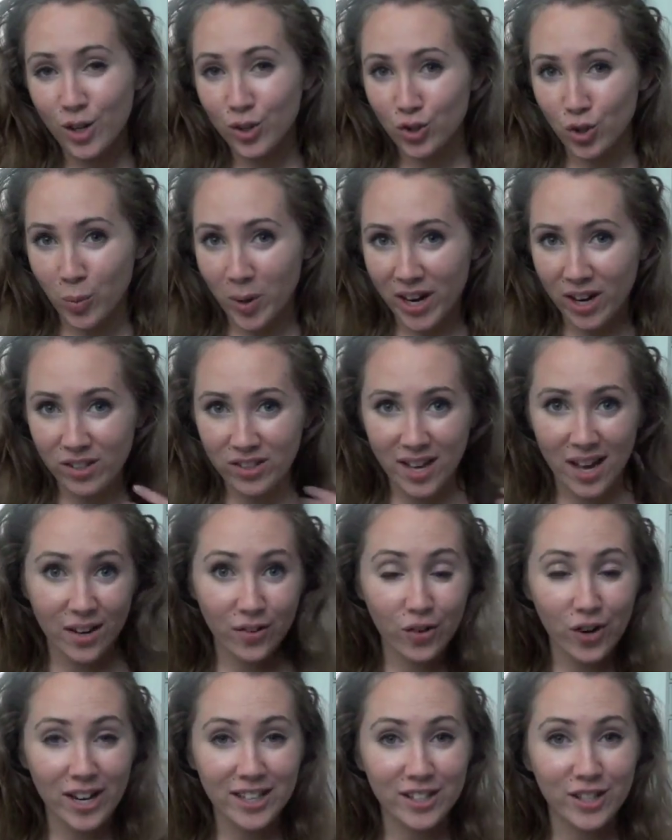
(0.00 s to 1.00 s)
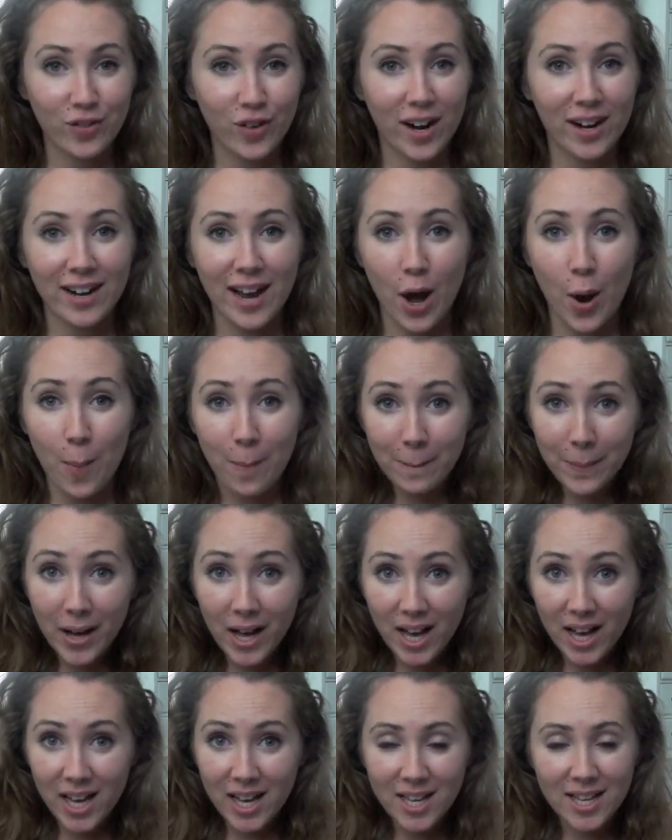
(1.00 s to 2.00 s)
So my hair is kind of crazy right now,
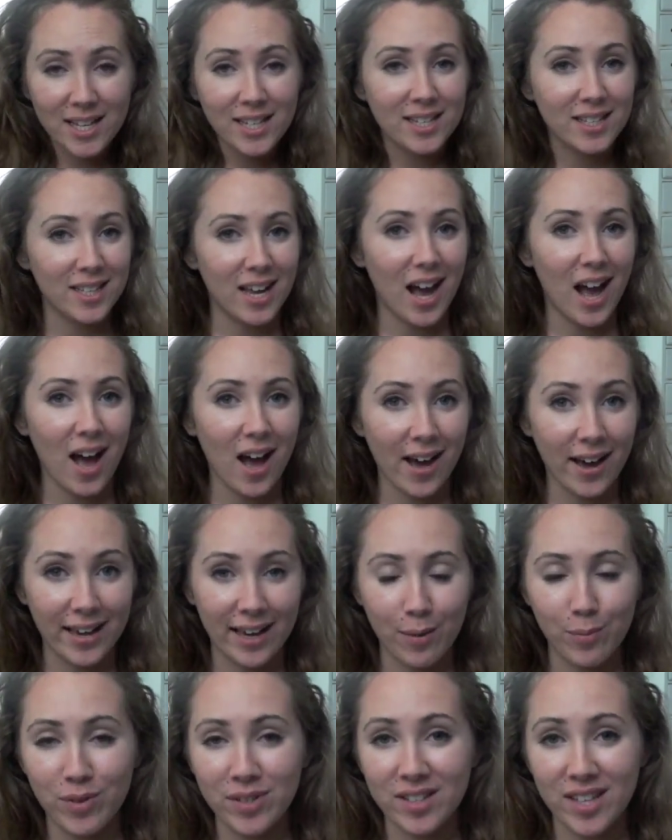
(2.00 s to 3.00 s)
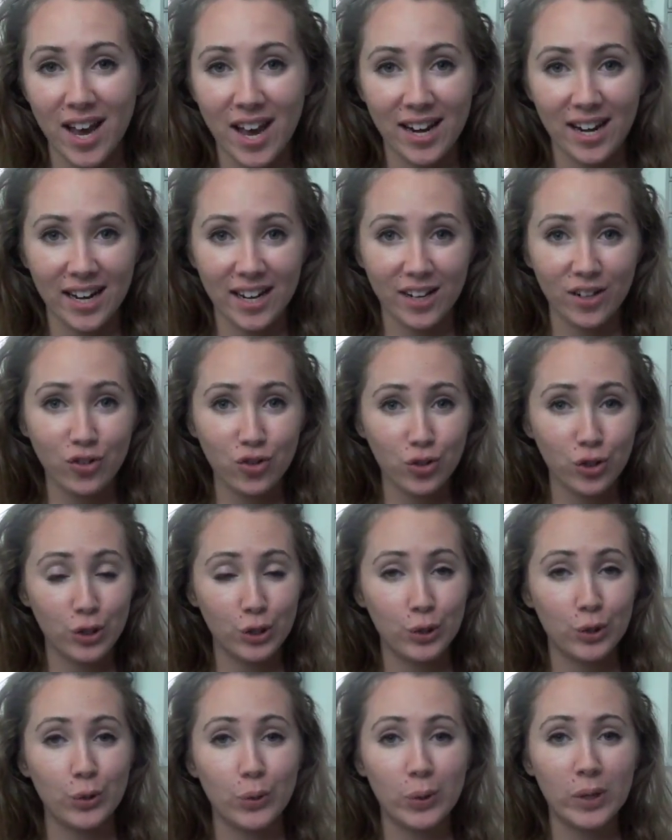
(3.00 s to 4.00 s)
but I am deciding
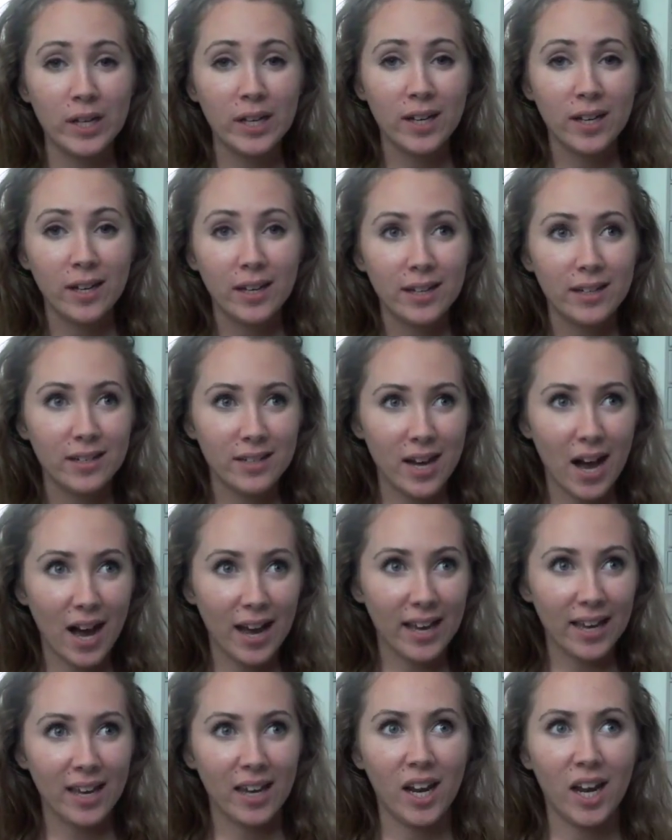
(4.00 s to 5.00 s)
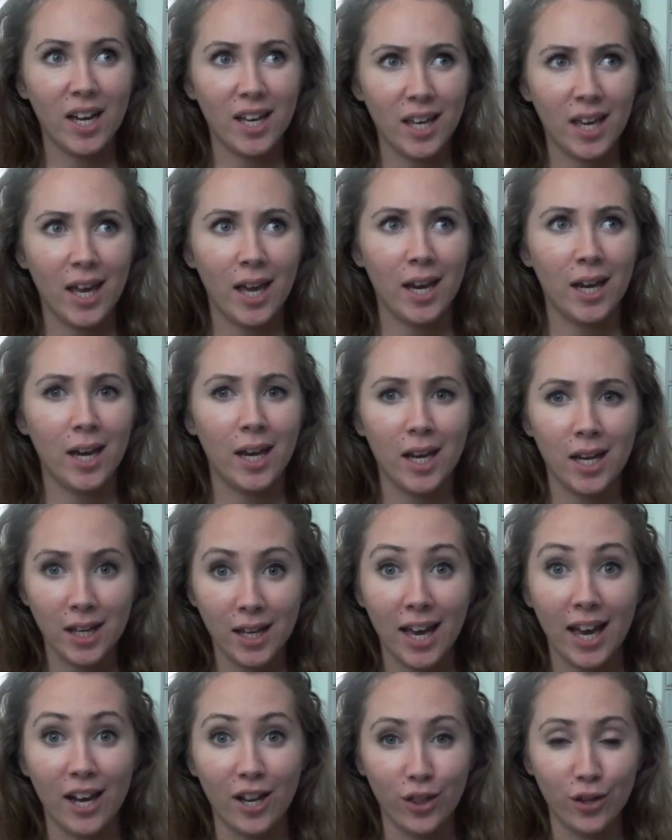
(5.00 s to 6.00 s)
to dye it
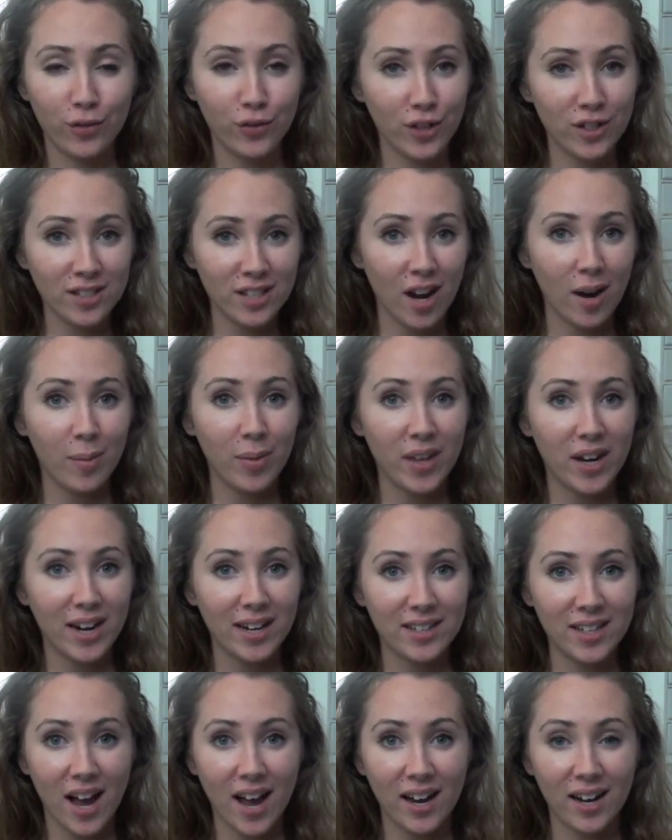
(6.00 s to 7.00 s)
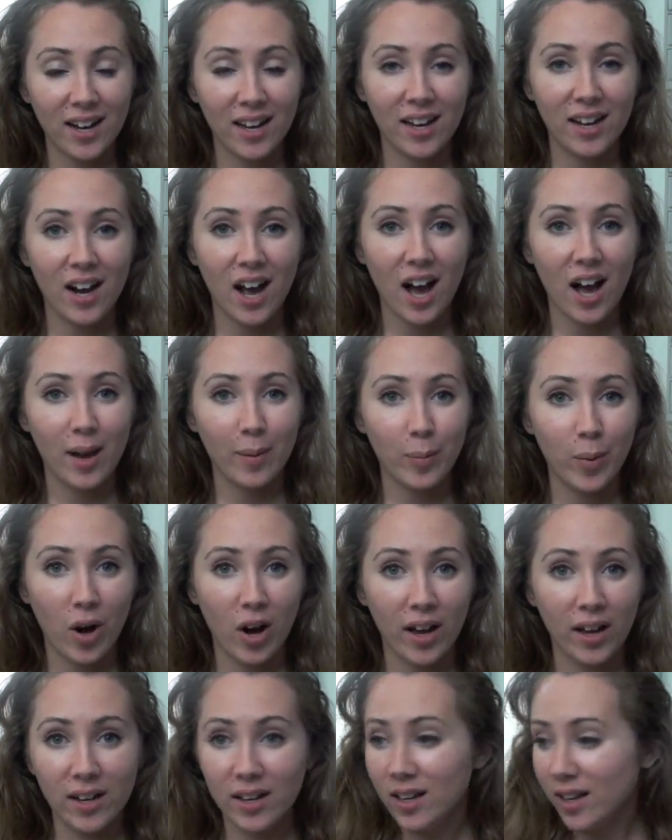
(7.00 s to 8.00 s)
again. The first time that I dyed it, I
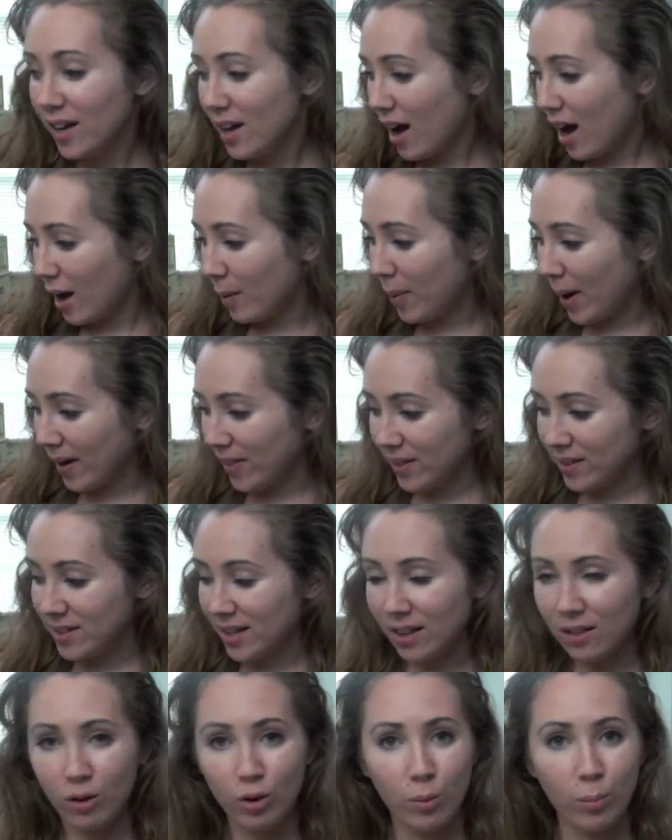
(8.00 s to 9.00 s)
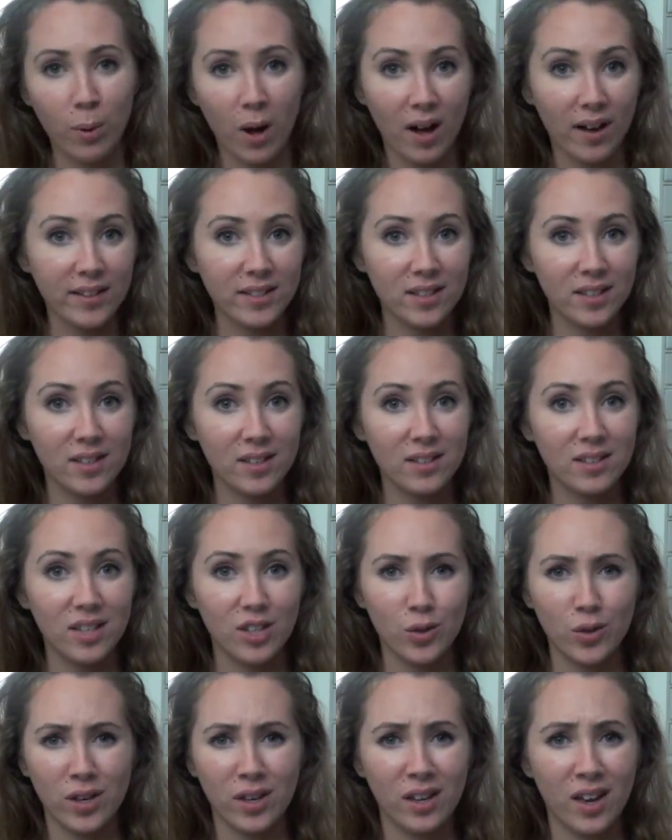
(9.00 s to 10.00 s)
buy these like little boxes
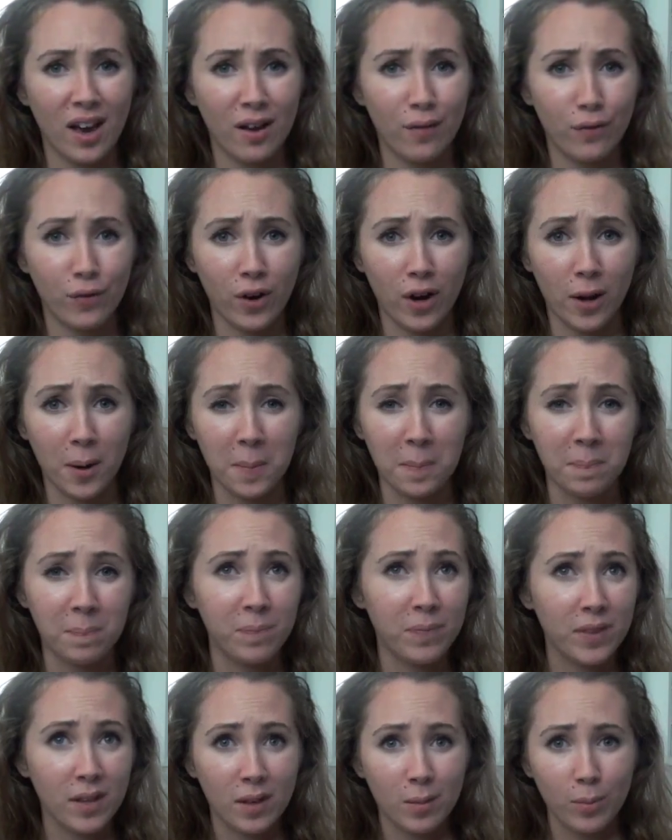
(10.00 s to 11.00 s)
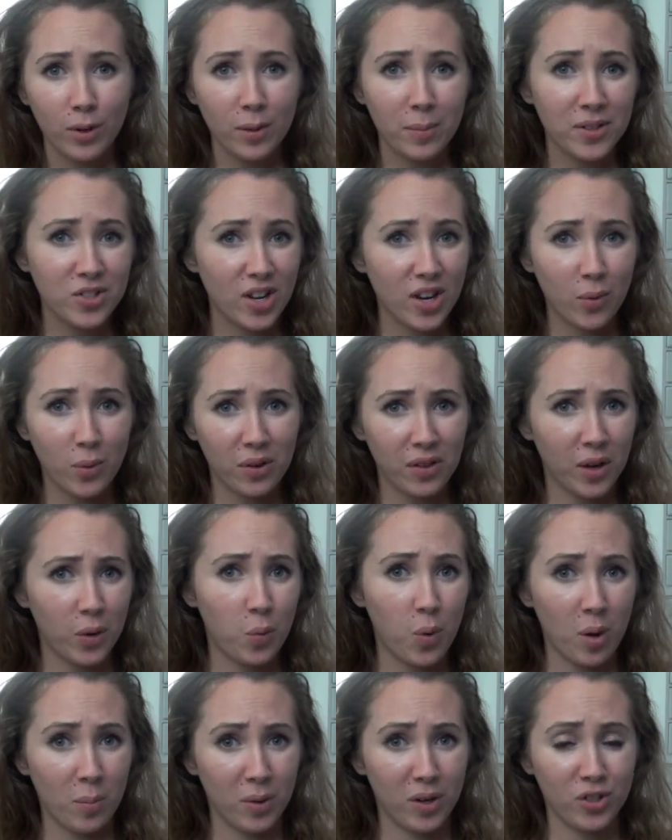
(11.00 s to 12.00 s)
that you can get from pretty much anywhere, like
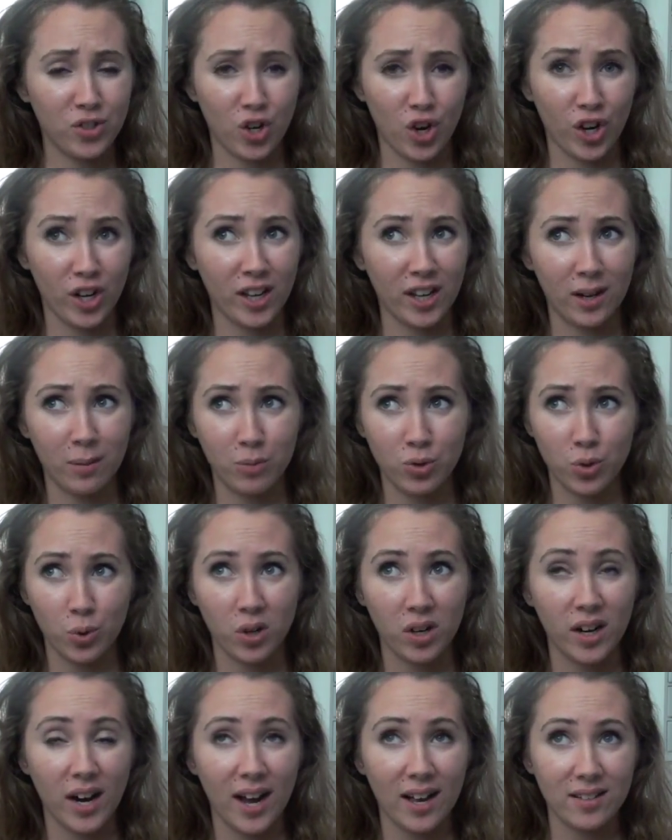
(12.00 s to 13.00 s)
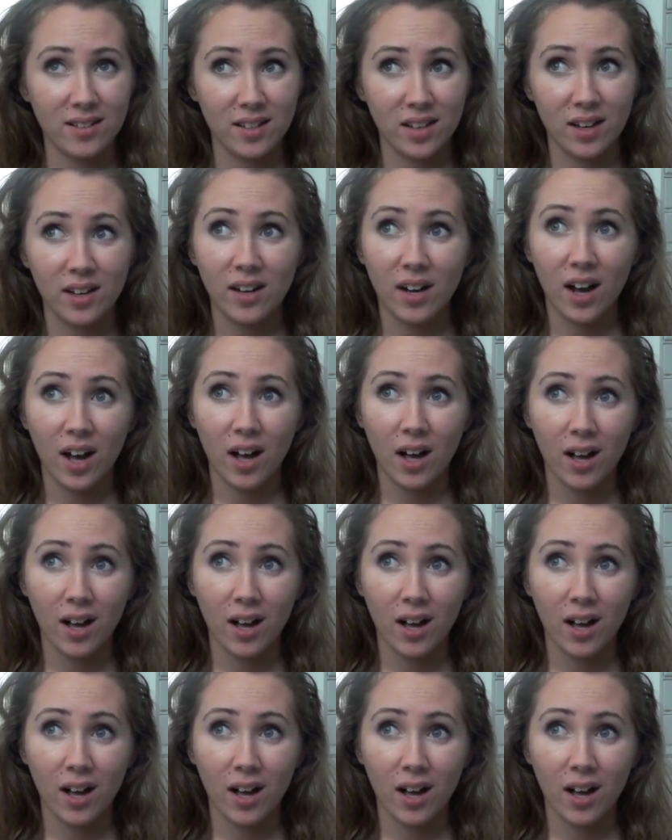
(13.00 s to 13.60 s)
Walmart, Target, I'm sure has it.